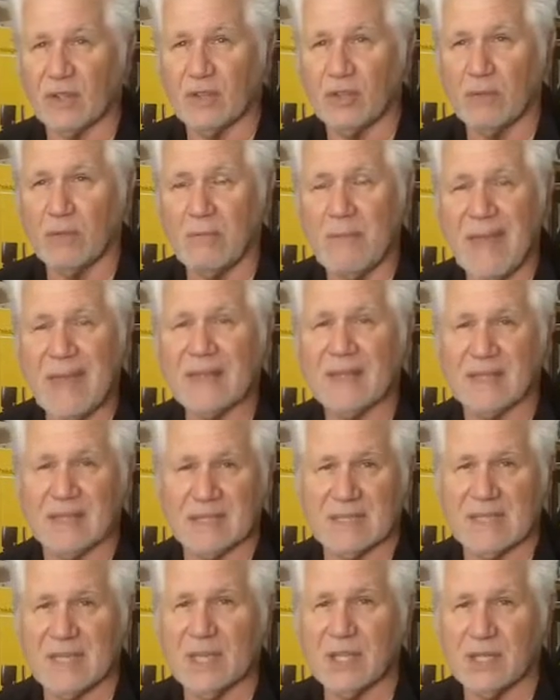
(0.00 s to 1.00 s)
to make a
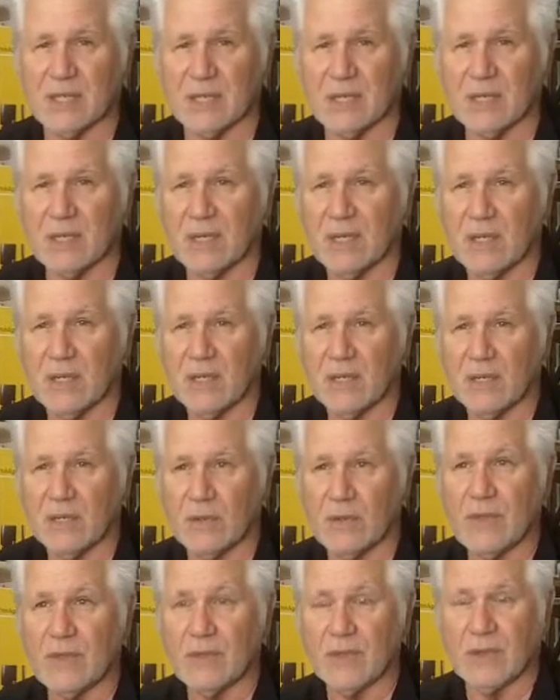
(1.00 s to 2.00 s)
decision.
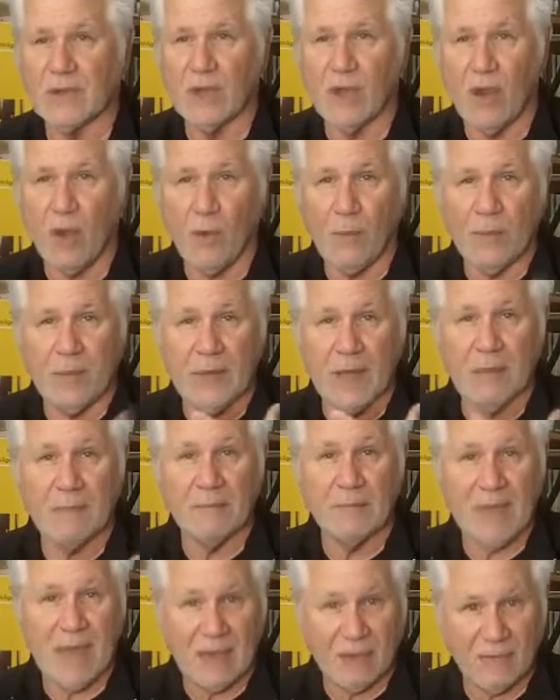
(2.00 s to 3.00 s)
You're either going to open
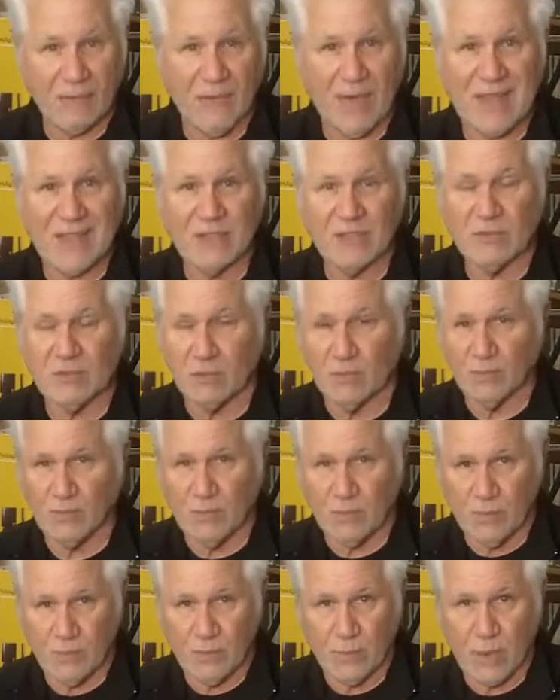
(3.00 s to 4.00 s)
up that face
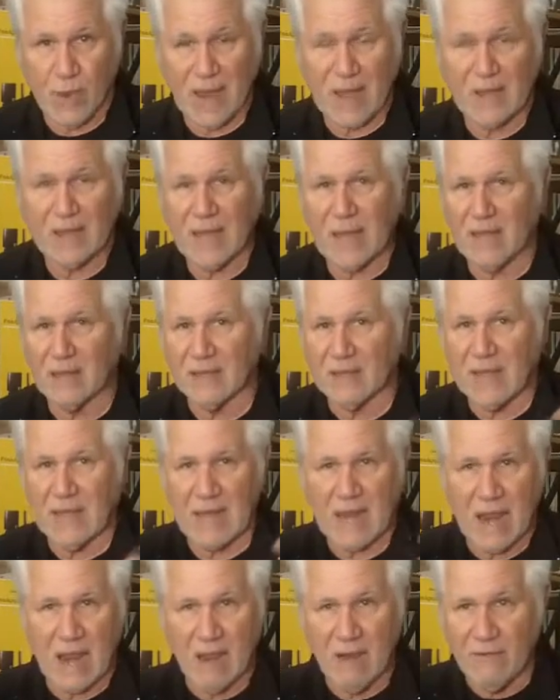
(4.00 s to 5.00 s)
bright and
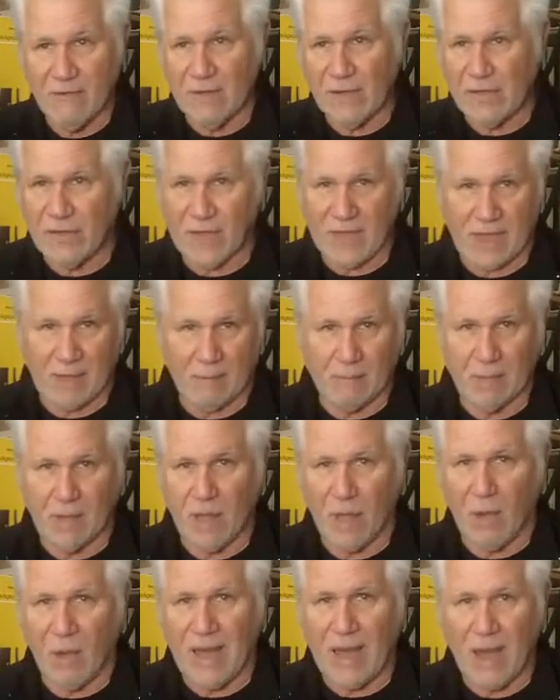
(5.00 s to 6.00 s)
let everything
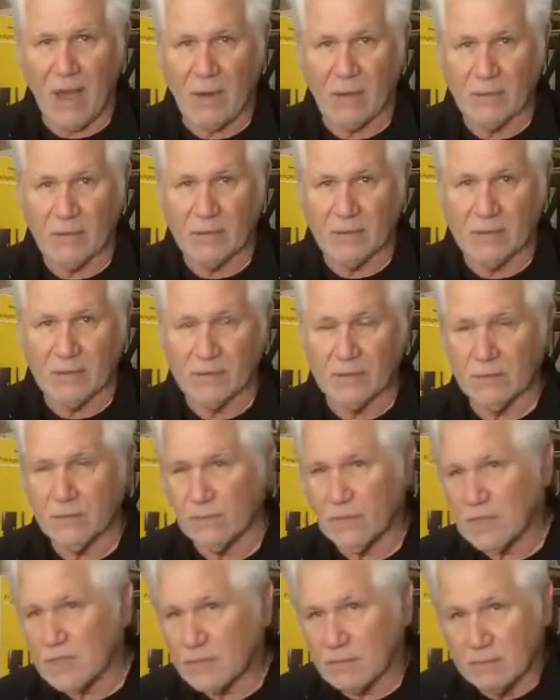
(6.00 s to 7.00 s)
blow out,
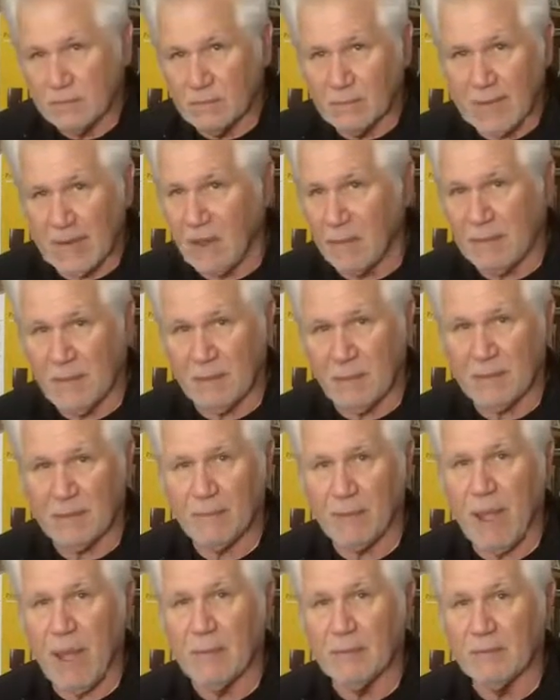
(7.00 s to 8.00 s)
which may not be a
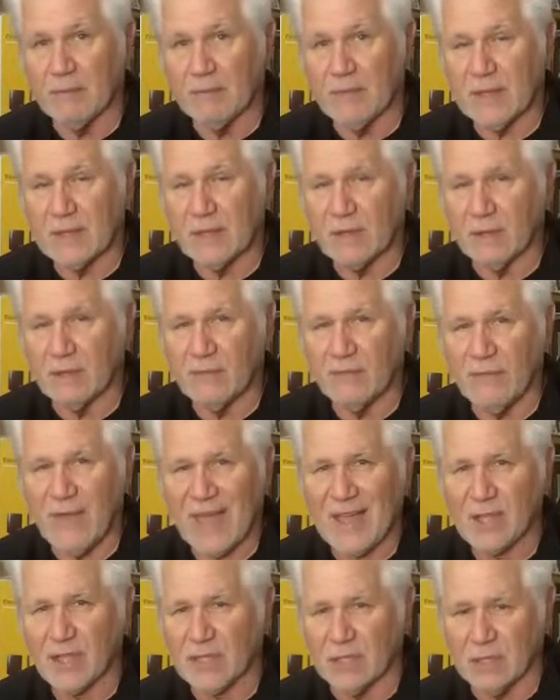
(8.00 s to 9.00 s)
big problem. They do it in
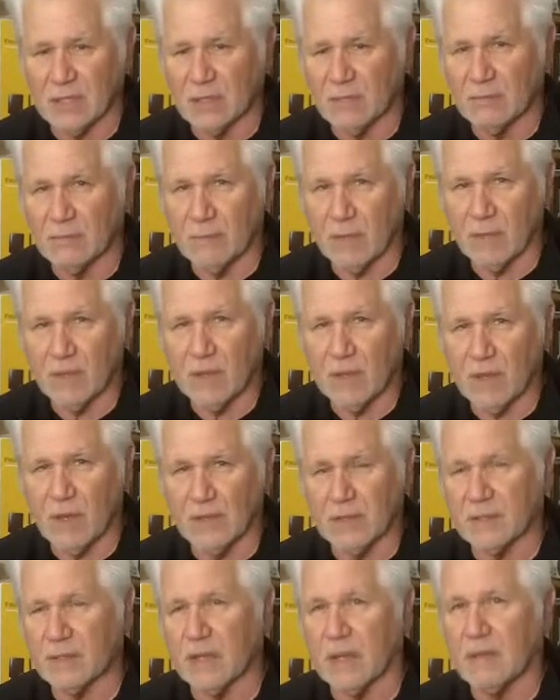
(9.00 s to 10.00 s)
fashion and beauty
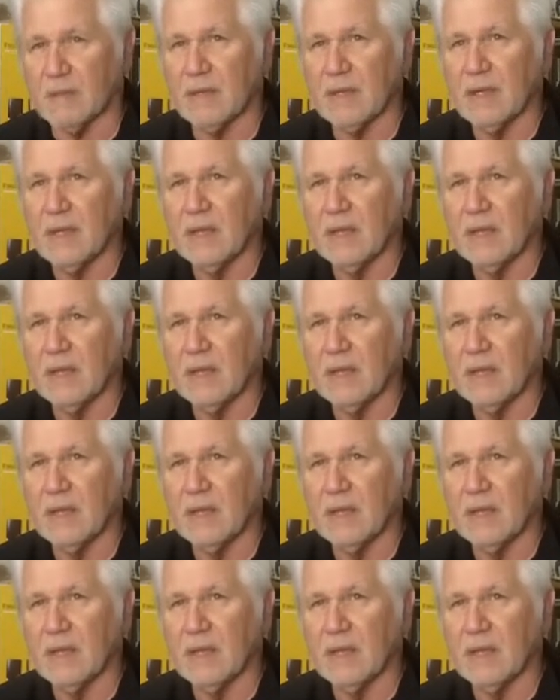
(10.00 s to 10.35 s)
all the time.